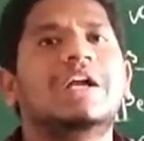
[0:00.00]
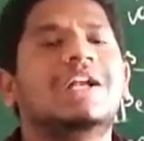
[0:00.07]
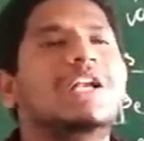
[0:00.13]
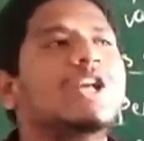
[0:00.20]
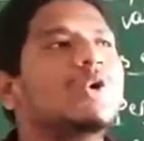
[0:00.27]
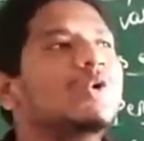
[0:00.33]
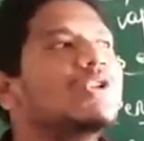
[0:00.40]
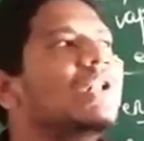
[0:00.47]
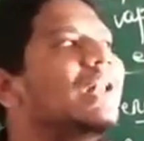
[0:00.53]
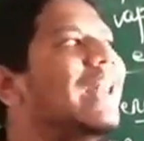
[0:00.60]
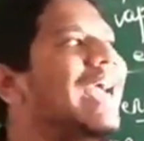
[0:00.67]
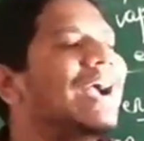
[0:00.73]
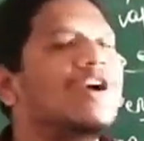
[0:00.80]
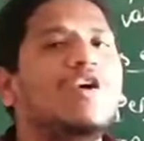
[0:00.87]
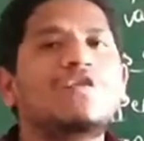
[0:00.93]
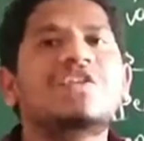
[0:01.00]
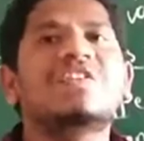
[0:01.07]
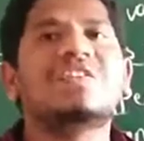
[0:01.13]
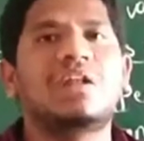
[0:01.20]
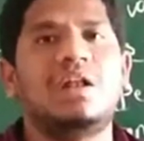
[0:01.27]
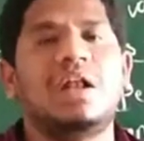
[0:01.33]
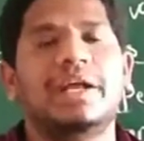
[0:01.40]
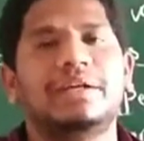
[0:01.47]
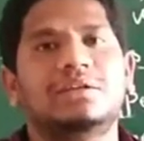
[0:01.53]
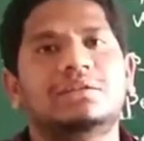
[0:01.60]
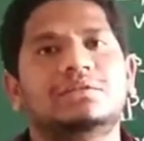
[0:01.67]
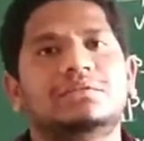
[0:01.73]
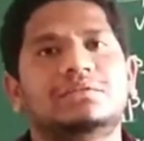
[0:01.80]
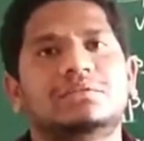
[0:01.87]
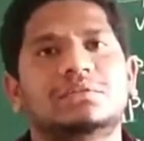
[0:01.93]
due to the lack of the
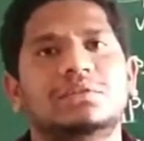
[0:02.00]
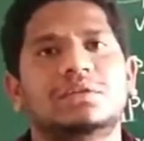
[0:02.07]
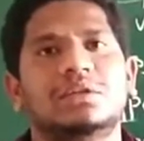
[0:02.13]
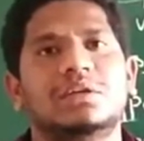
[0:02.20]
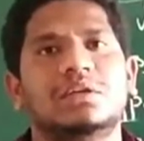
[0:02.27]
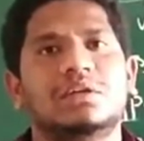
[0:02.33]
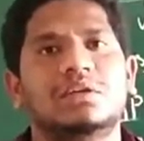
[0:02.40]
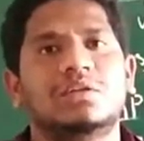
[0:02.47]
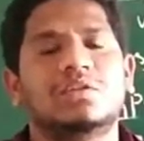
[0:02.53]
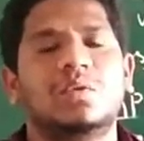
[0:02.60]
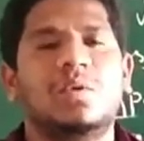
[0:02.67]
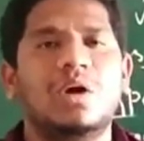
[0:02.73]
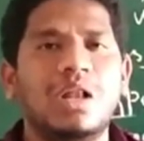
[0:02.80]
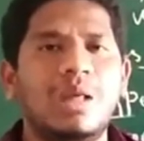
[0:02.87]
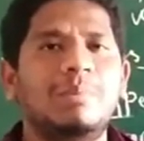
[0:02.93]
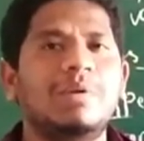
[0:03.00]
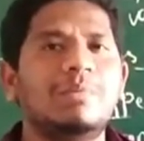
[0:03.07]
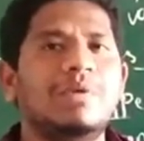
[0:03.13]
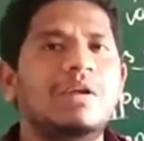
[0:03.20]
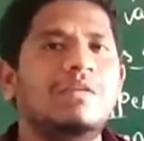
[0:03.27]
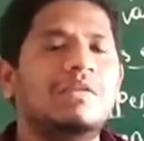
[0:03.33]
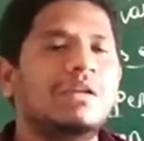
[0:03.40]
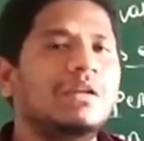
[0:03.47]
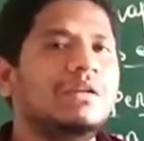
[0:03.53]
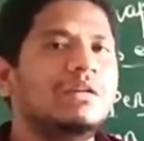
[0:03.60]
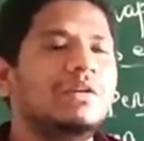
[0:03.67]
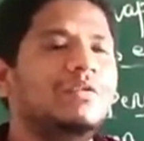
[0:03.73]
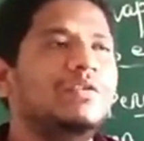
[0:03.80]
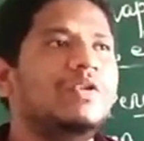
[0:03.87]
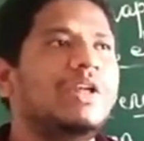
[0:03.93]
sunlight. So what will happen means,
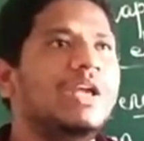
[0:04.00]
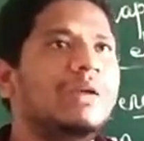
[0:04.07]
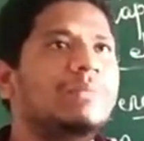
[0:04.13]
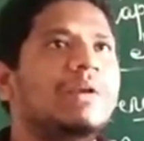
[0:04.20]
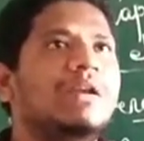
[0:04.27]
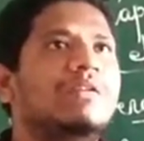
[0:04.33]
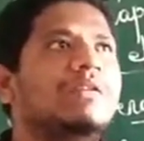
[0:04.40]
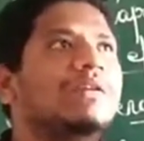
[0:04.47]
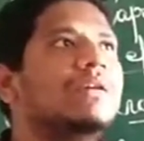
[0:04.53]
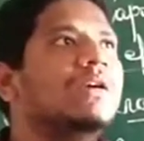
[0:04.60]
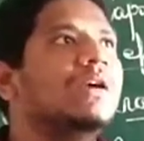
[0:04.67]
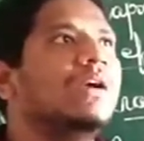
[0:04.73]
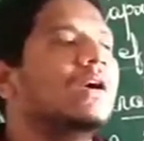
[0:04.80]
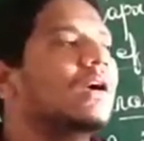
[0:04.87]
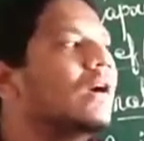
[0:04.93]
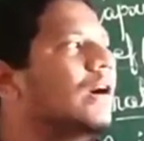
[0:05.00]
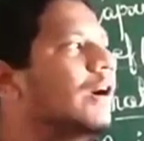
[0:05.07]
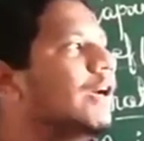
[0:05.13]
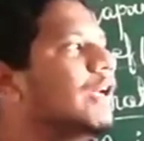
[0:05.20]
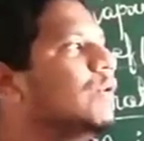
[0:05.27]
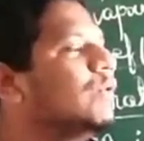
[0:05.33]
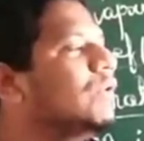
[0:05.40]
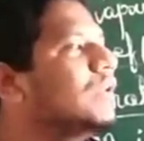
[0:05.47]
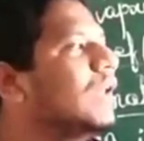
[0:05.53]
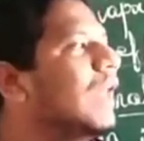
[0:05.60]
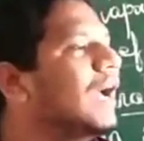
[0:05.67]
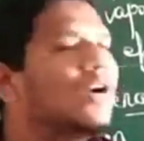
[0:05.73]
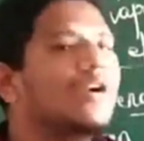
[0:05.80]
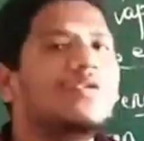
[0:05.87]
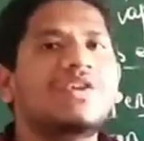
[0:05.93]
if you take means due to the
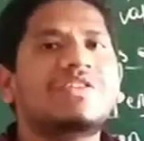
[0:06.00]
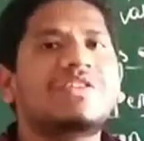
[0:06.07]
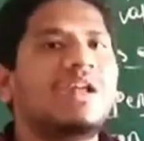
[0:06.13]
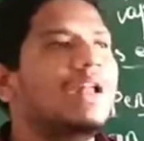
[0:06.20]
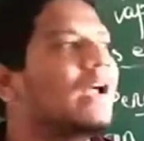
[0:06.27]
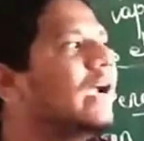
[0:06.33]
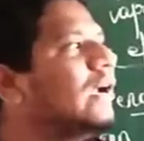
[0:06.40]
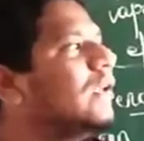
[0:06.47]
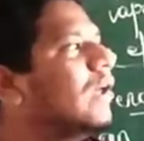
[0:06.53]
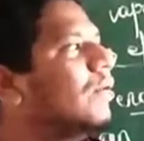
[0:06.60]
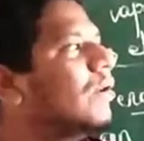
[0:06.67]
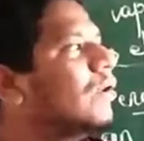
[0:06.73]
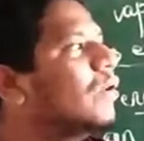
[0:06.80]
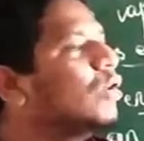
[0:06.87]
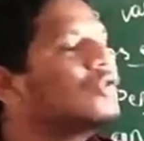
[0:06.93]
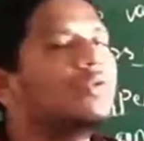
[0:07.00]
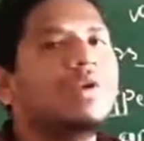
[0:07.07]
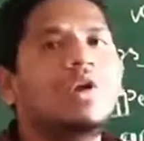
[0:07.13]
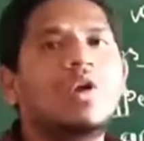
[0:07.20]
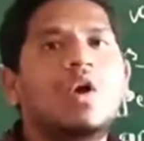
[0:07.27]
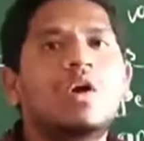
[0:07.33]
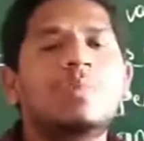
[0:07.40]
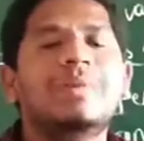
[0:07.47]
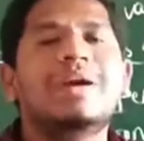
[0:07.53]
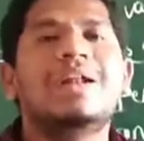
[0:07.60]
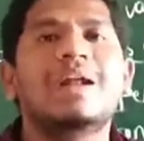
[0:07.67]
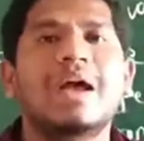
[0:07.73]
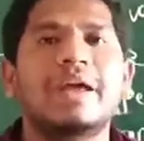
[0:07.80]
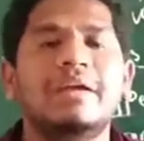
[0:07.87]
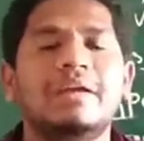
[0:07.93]
lack of the sunlight, our clothes will not
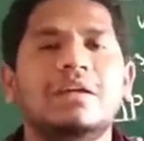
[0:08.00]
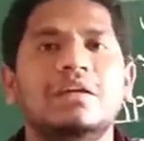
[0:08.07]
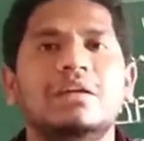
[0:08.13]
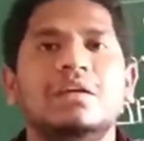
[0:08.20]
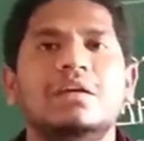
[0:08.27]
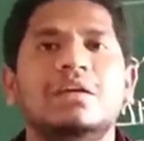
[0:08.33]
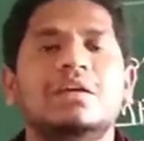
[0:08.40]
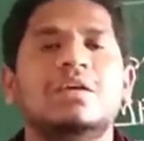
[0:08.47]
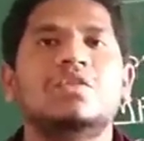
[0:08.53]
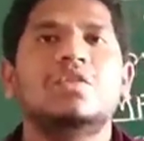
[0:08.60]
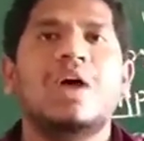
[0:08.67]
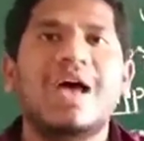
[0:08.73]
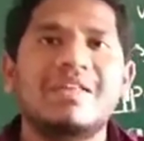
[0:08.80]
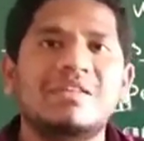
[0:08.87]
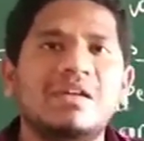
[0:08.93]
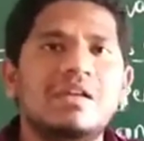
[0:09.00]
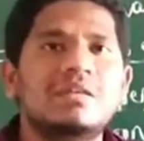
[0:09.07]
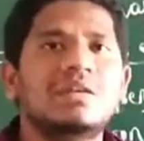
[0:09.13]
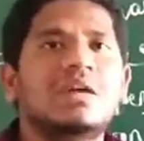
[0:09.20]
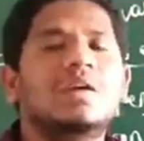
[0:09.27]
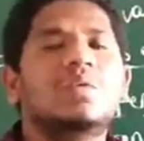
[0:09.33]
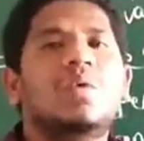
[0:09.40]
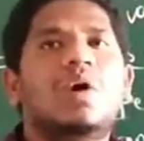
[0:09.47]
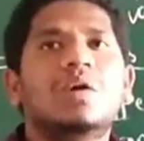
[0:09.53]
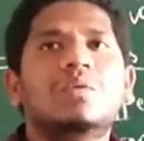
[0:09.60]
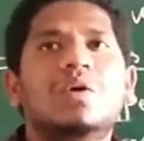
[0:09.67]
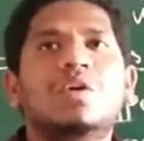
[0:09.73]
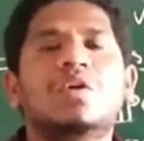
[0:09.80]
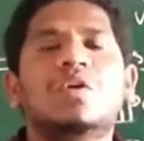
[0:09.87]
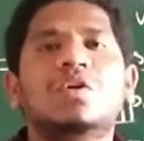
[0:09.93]
be dry. So as a result,
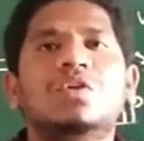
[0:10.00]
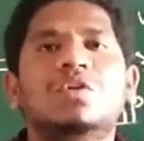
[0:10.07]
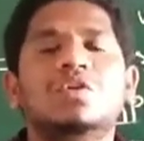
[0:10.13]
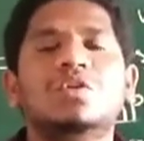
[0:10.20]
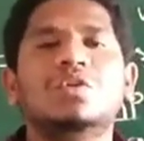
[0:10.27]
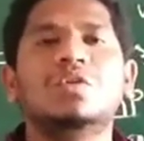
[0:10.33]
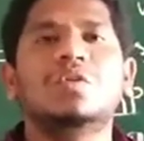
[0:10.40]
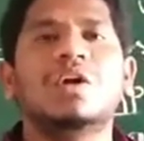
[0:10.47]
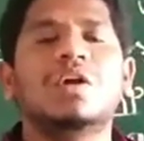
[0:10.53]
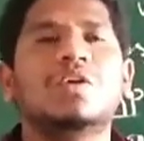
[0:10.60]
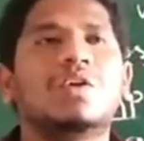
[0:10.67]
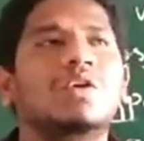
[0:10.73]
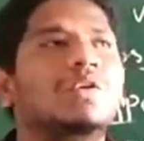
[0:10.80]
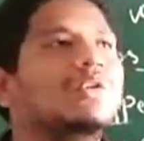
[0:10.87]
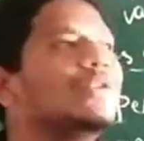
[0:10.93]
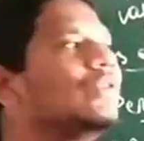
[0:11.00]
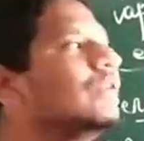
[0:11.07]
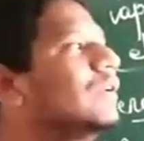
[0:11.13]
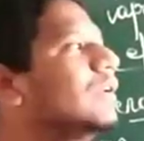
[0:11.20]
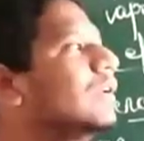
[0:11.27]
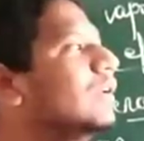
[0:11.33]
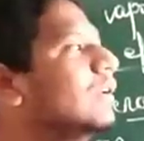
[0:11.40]
what we are going to do? We are going to